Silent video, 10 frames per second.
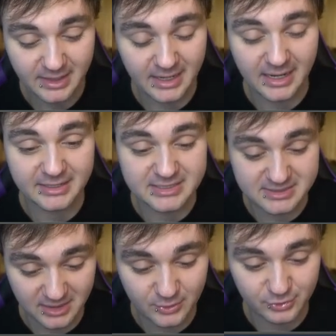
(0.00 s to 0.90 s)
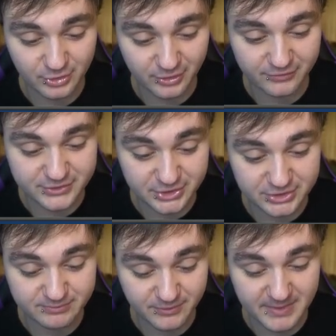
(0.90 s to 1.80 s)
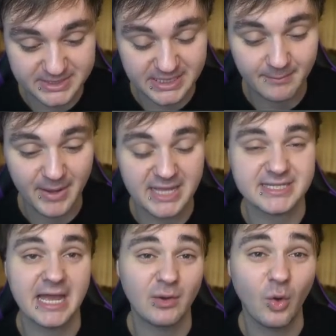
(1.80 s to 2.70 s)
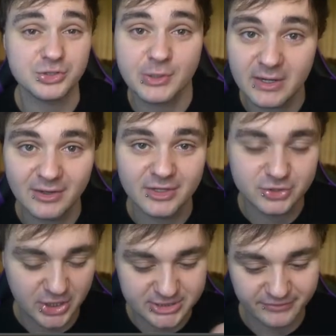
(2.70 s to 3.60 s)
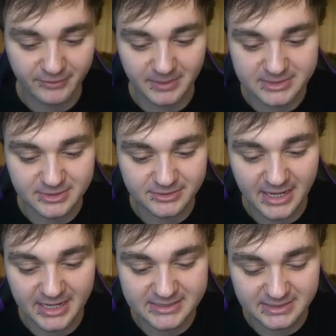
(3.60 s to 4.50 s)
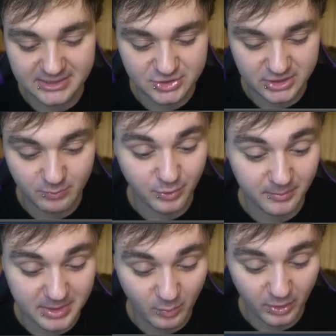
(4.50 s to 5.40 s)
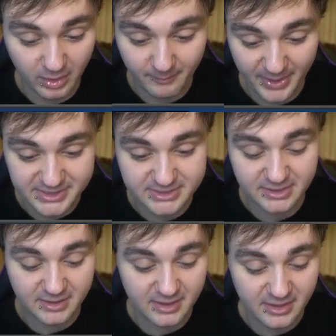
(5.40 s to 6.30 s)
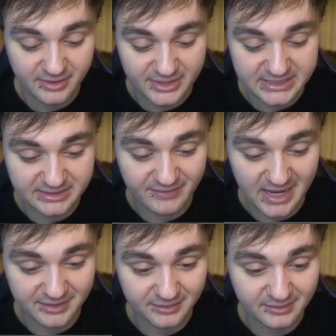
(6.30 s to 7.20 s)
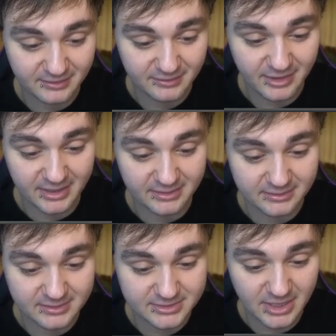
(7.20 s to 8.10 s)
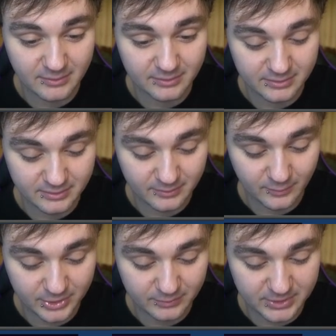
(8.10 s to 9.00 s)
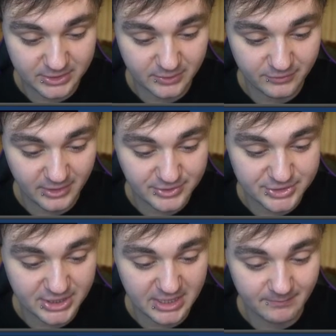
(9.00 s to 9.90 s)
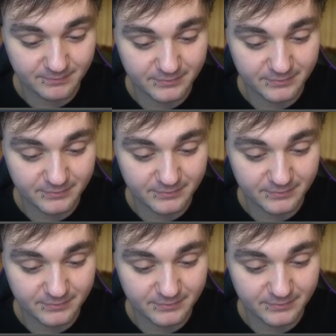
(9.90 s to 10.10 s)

and it slowed her enough just for me to get past and also I got the treasure from that. So that is literally probably one of the best things I've had. All right, so what did we do for our team?